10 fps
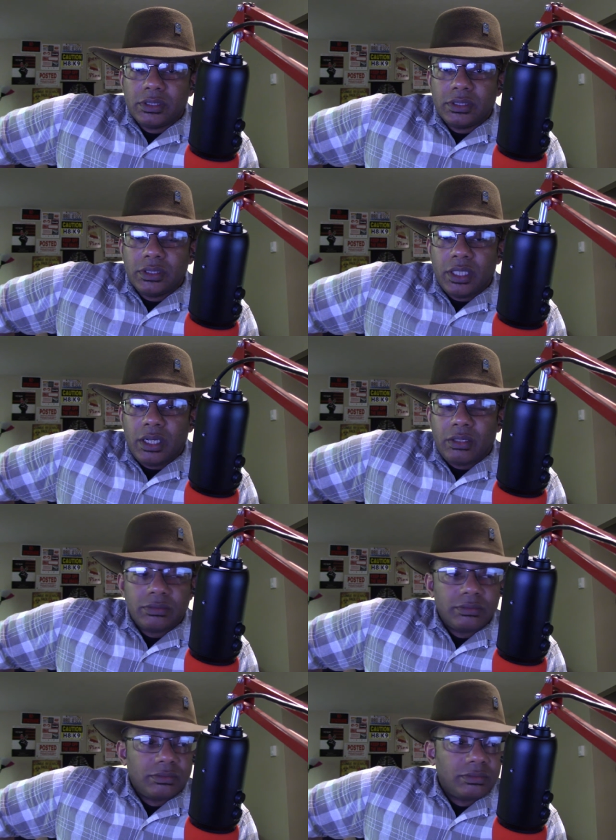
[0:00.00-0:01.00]
No.
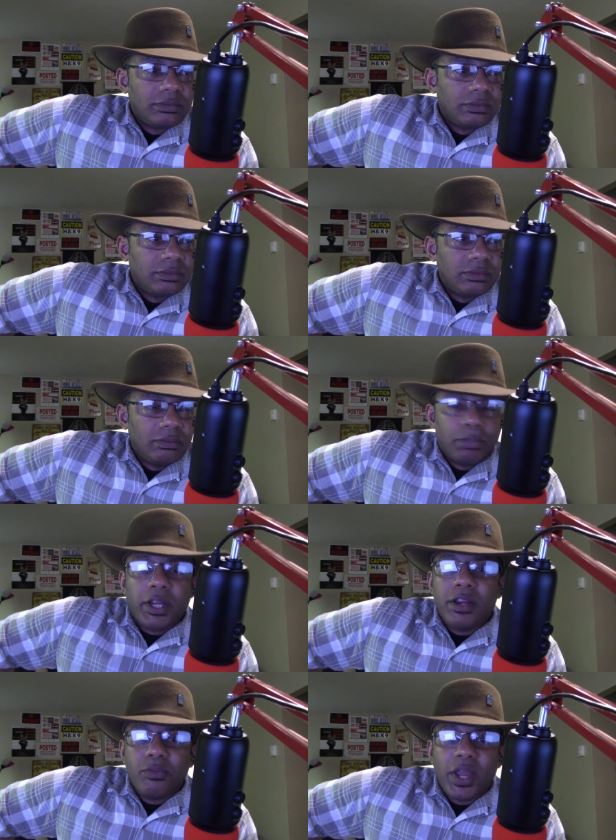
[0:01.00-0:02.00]
But
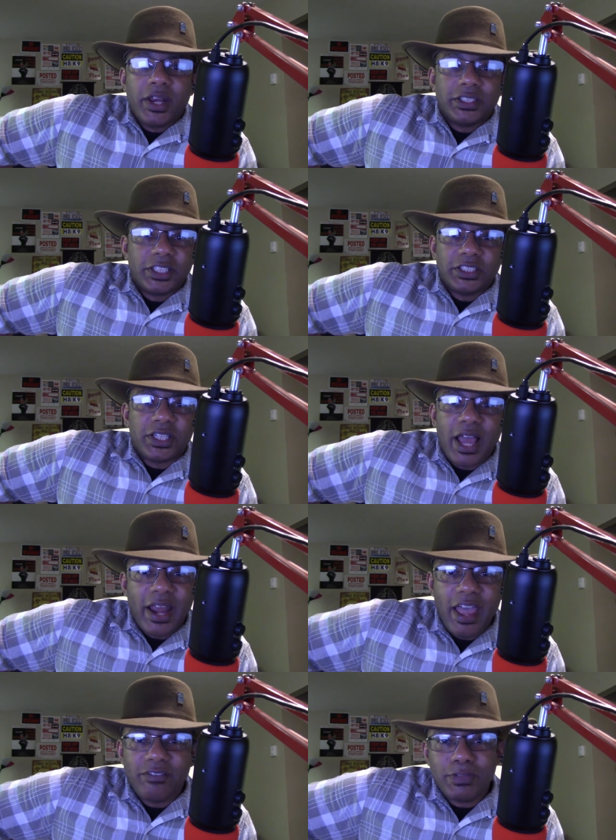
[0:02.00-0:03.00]
anyway, let's, not
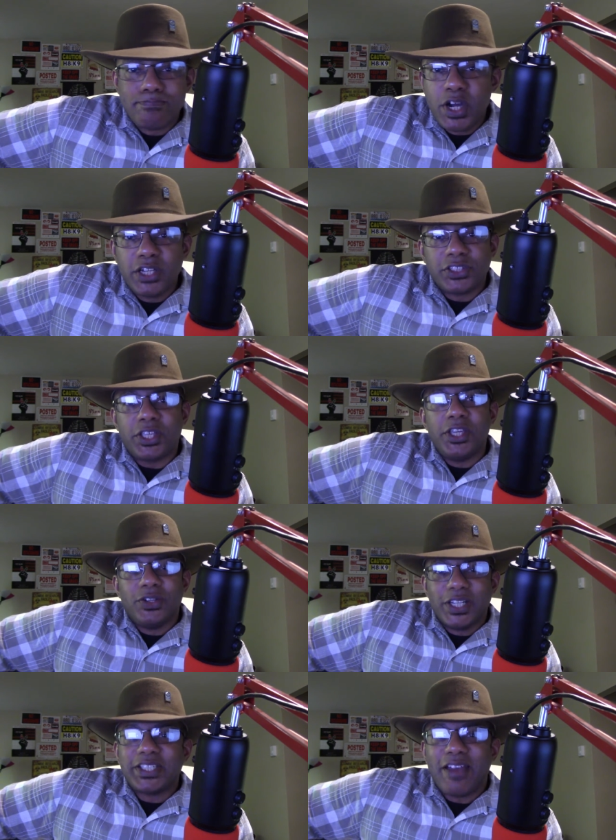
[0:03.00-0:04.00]
have this buzz kill.
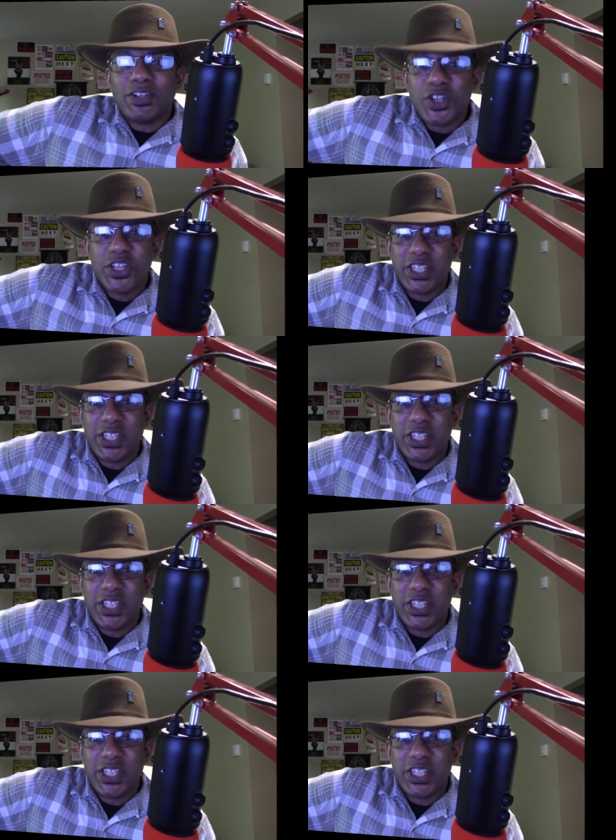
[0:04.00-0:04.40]
Let's have a good